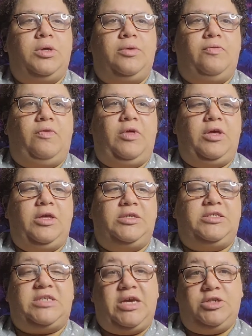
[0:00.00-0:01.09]
the
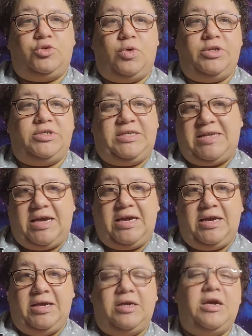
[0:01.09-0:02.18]
sage one
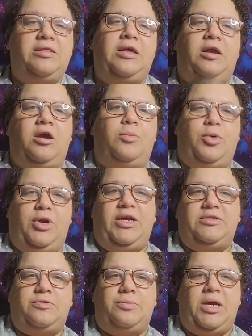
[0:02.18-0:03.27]
today, and then a couple
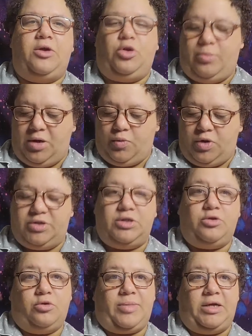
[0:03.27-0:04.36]
days from now you may want to
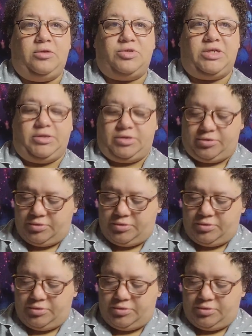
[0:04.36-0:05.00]
do the Palo Santo.